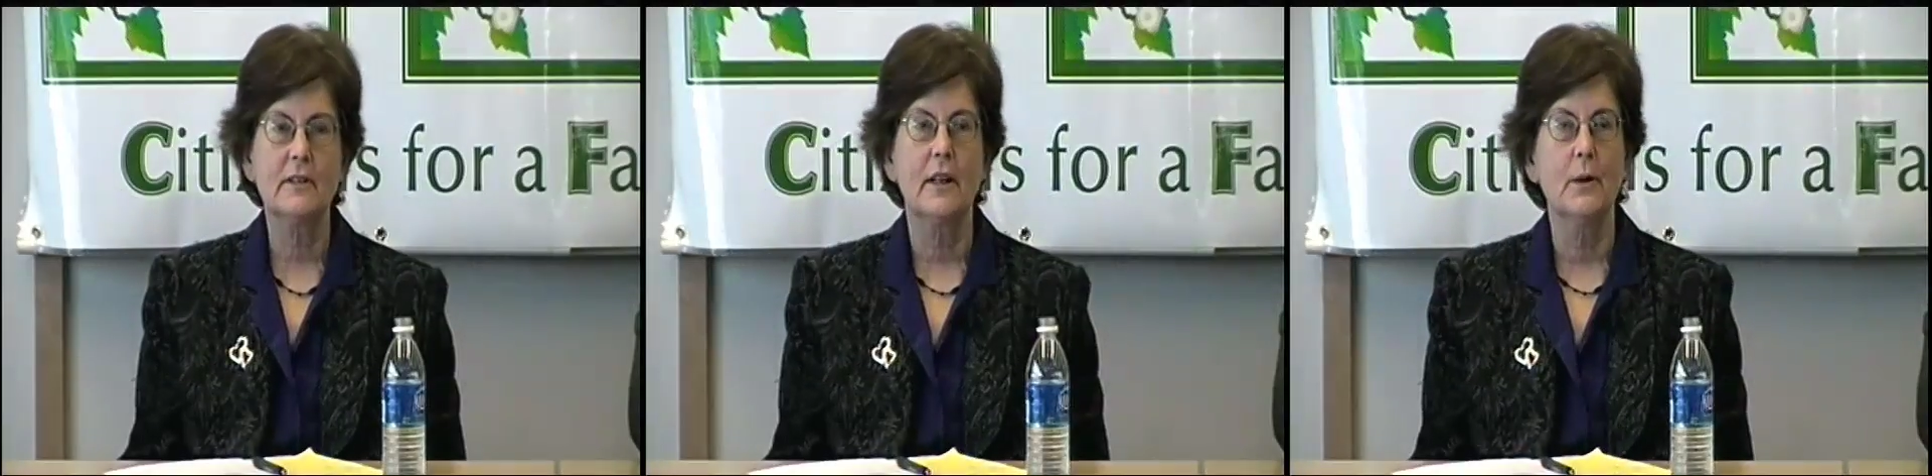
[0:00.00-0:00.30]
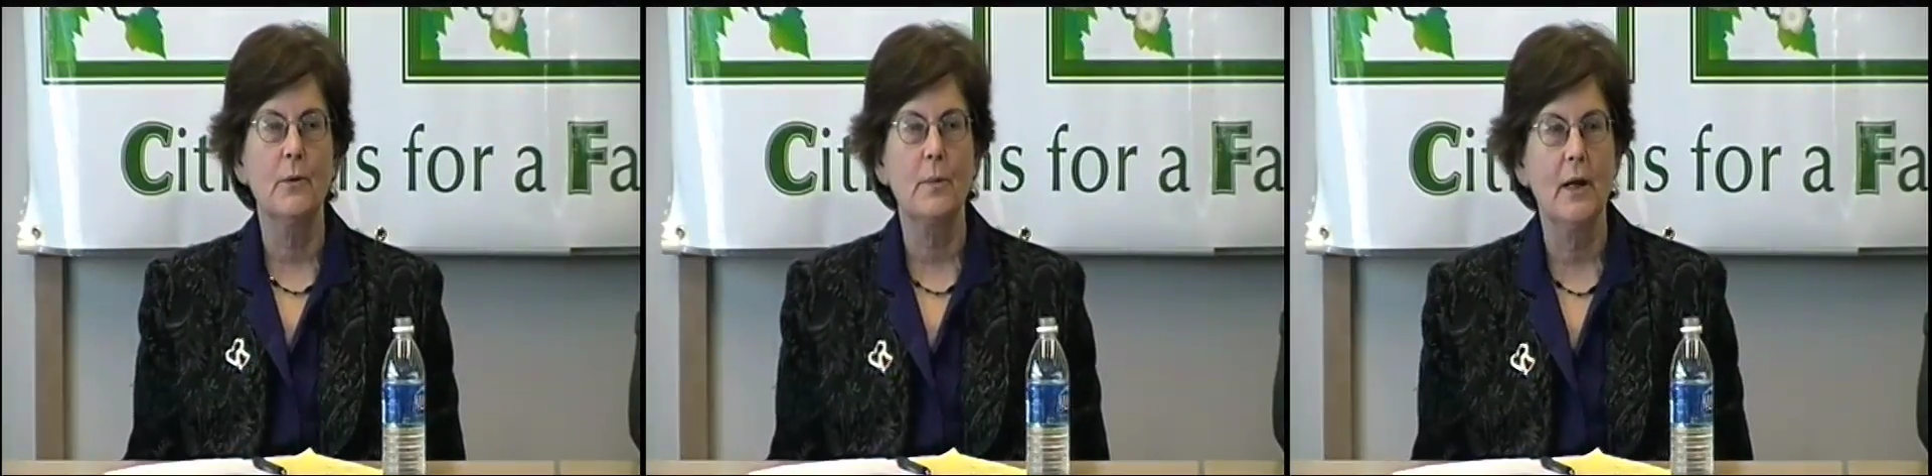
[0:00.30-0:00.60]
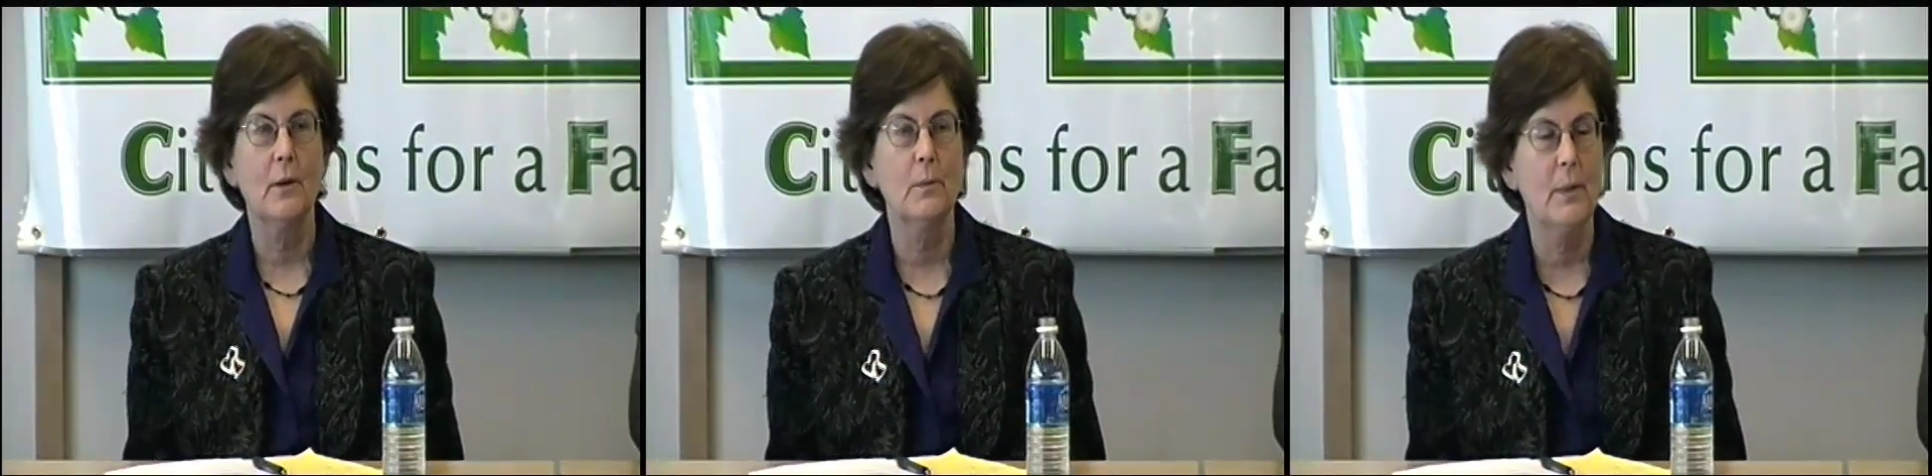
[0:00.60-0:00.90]
starting with
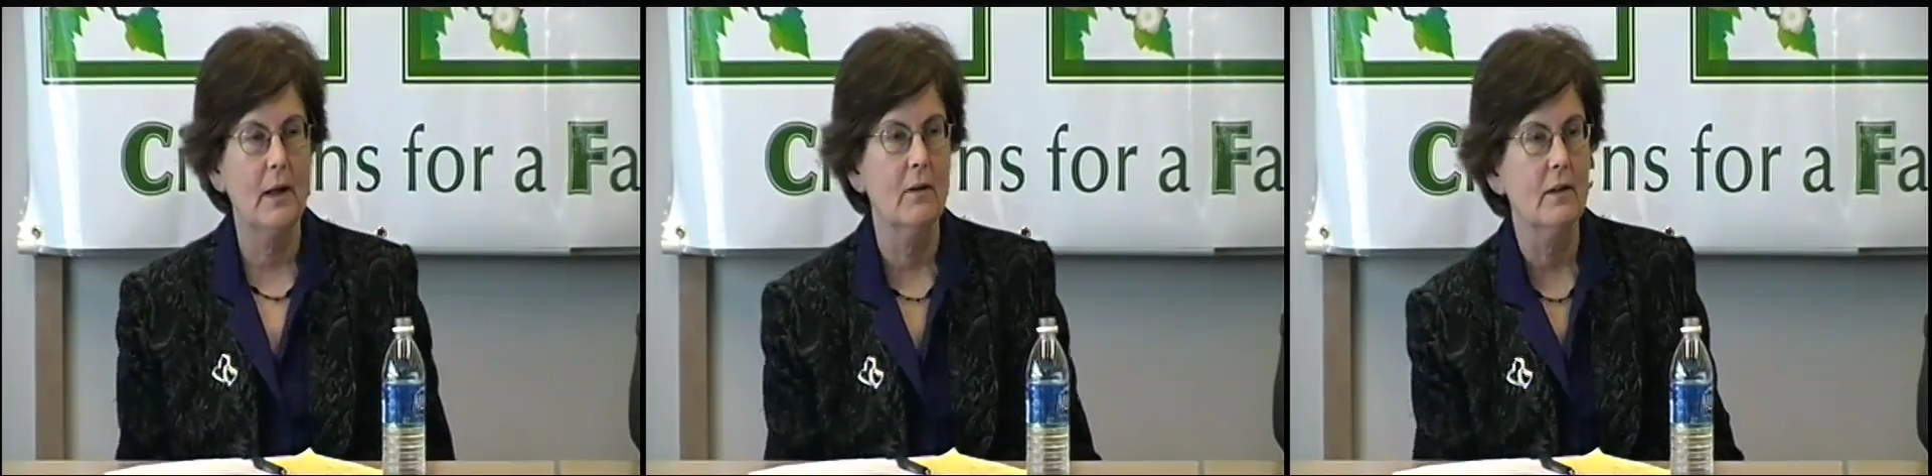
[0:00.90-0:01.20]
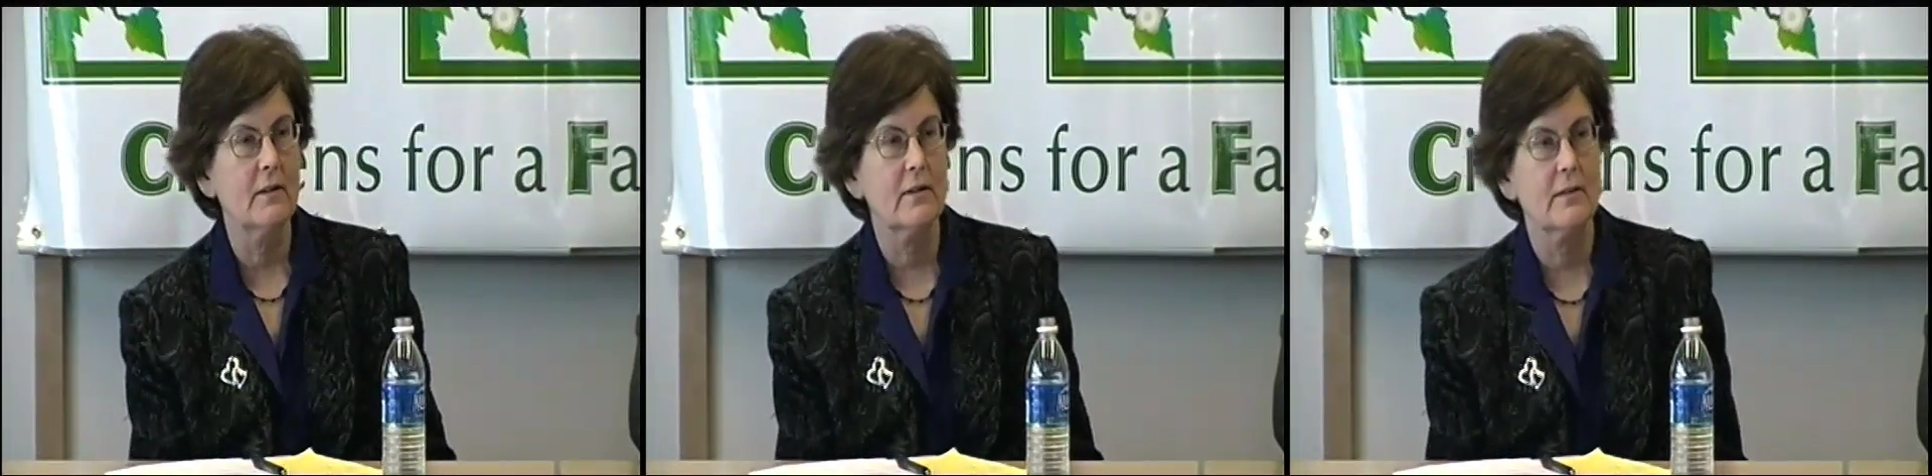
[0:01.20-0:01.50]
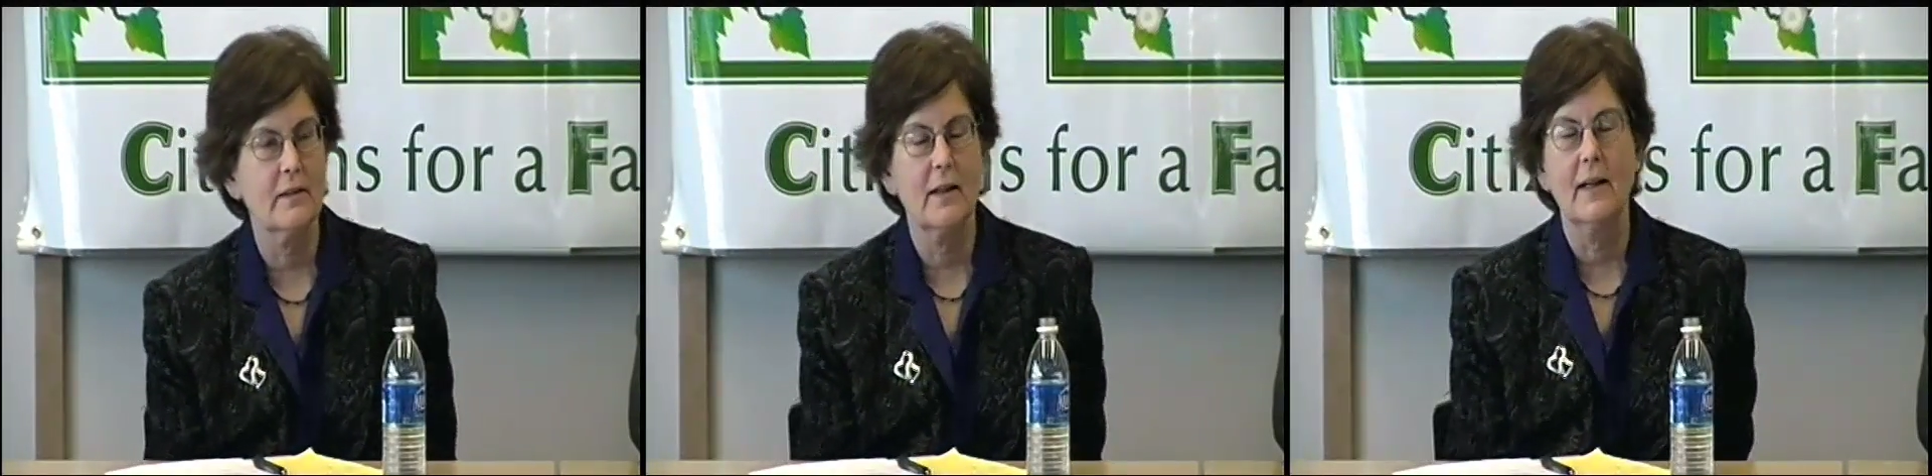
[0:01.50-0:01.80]
my own parents.